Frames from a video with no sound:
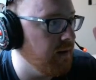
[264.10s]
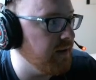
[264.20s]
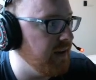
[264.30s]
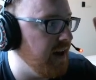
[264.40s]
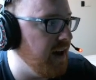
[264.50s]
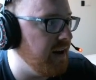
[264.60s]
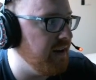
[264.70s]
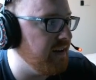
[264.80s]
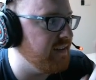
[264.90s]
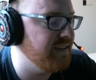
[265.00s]
Got
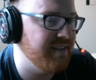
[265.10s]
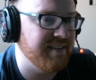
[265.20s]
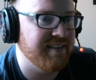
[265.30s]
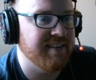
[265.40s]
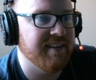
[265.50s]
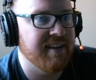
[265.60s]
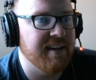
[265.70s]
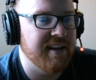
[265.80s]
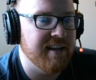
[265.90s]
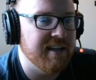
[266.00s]
it.
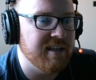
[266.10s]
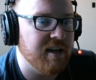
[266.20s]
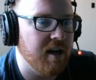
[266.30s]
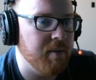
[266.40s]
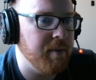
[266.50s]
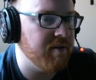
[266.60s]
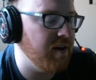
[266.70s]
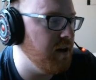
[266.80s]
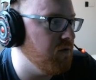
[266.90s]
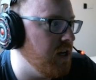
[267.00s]
I'm a big
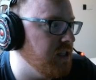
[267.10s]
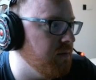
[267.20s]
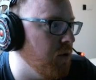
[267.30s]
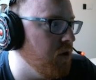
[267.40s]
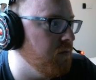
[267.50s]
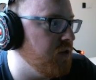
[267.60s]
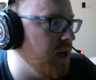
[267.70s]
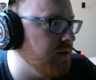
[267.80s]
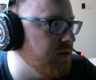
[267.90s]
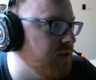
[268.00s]
fan of raising bottom
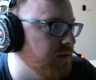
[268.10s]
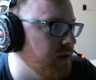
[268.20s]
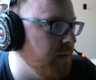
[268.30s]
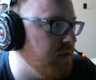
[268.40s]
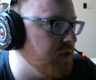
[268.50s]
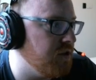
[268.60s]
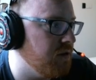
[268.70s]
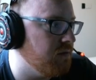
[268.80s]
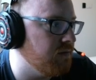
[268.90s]
sets in position,